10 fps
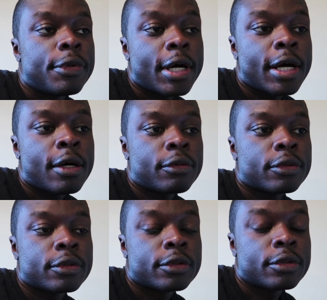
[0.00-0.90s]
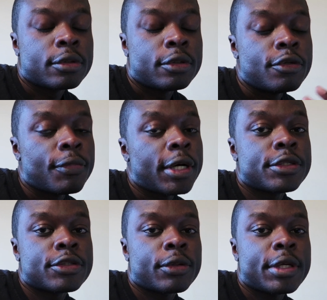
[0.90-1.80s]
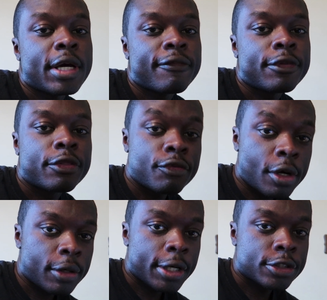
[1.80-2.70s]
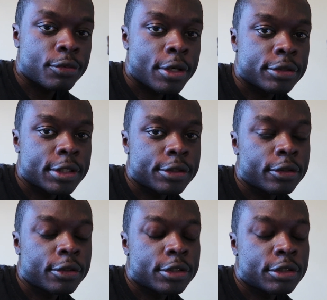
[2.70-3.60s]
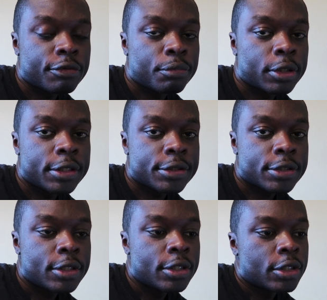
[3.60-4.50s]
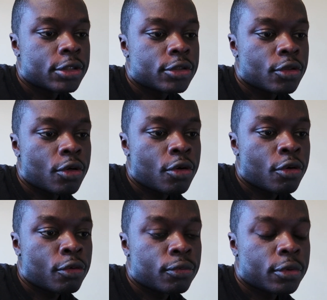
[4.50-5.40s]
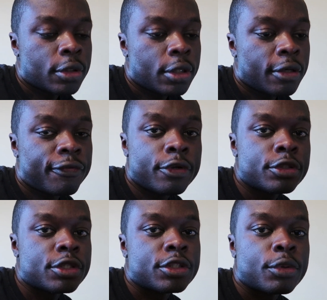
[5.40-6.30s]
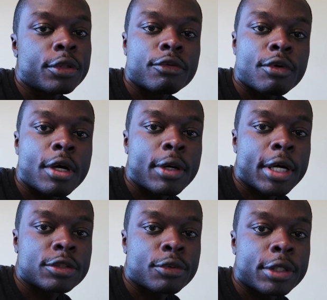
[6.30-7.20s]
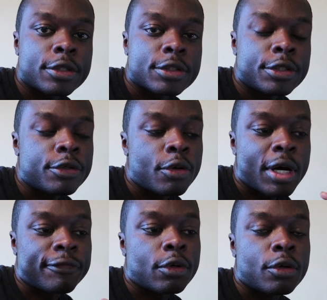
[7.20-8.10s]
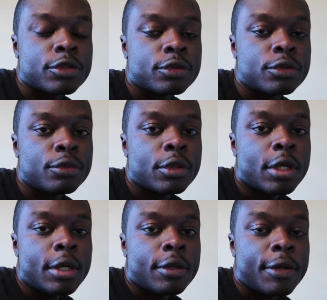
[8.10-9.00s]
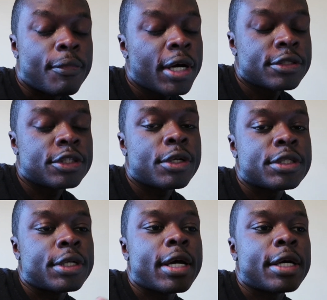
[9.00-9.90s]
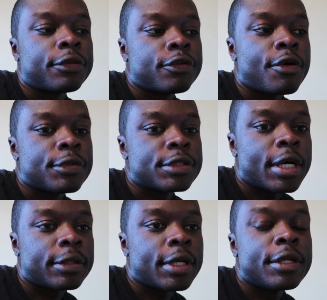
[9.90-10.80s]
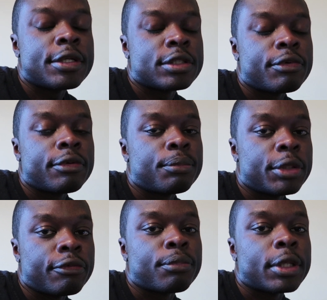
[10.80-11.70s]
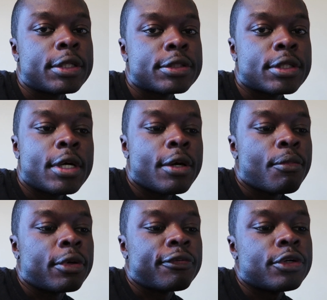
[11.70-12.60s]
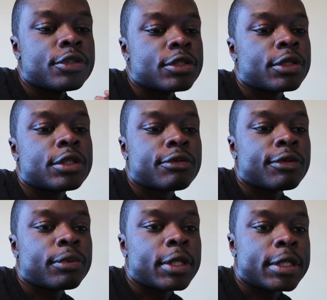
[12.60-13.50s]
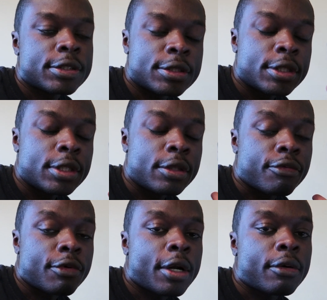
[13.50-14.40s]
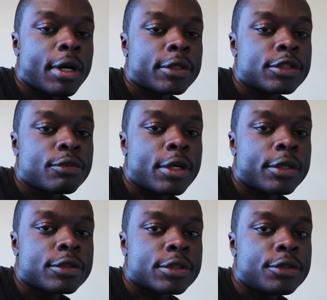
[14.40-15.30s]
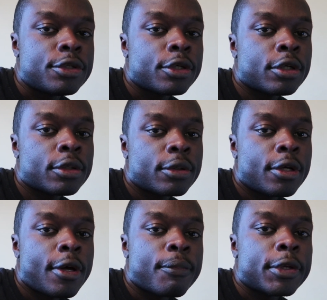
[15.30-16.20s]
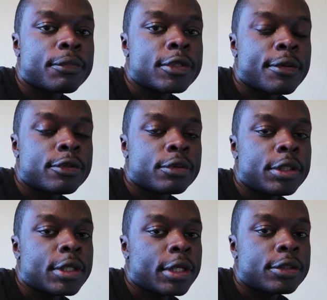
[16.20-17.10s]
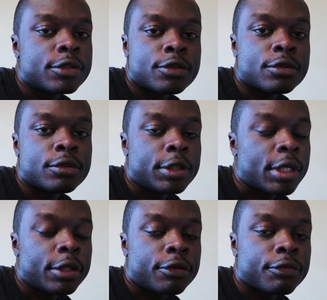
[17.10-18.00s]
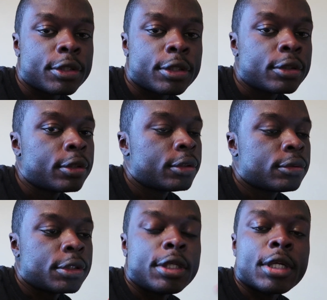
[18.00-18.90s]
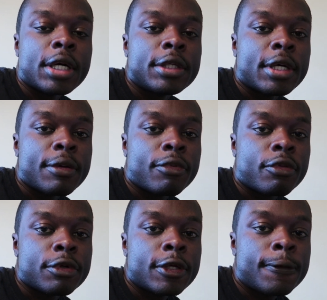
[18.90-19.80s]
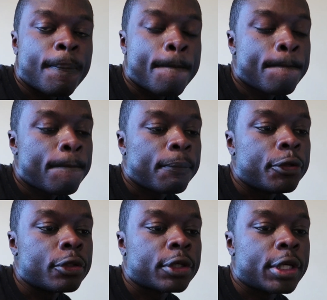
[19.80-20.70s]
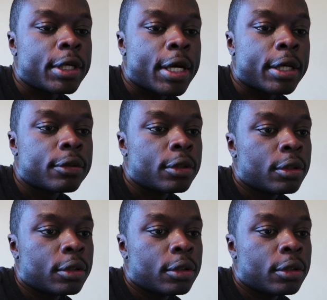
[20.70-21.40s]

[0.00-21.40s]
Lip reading: Now, you might just only have the throttle actuators that you're looking to replace. So if you're just doing the throttle actuators and you don't have to also do, in my situation, I had the thermostat that needed to be replaced. But if you're just looking to replace the throttle actuators in your BMW E92, E93, E90 M3, you're looking at